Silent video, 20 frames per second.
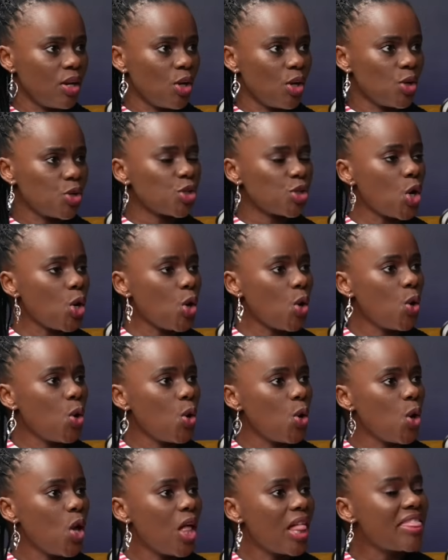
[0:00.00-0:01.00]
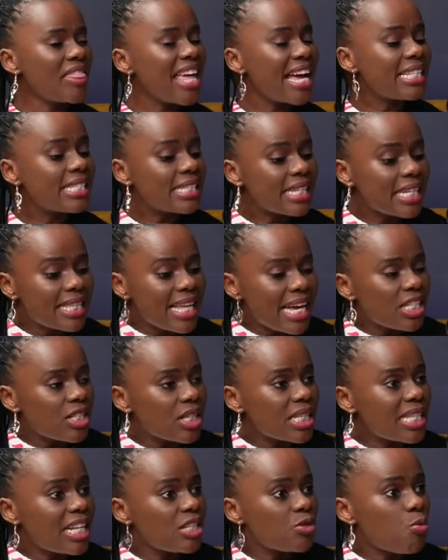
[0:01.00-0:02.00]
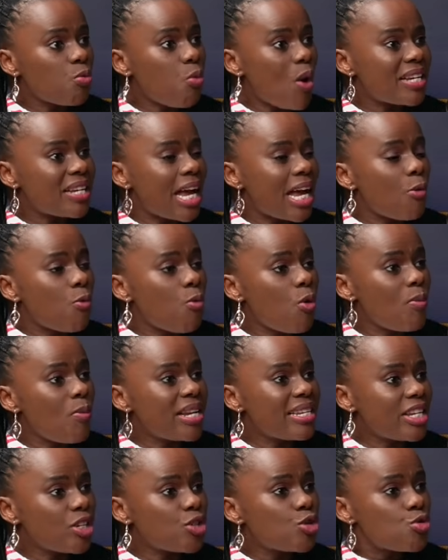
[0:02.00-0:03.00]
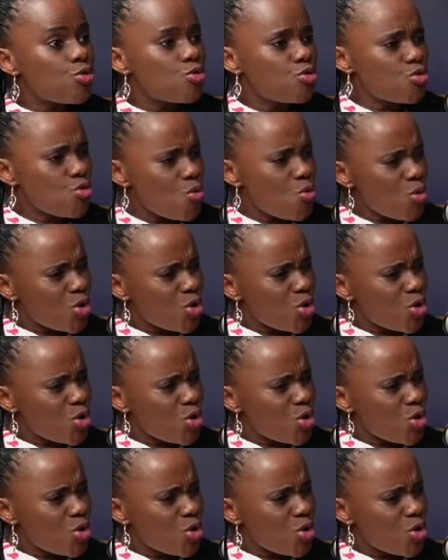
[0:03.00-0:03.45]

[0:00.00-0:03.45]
So that's that's that's what a woman needs to do.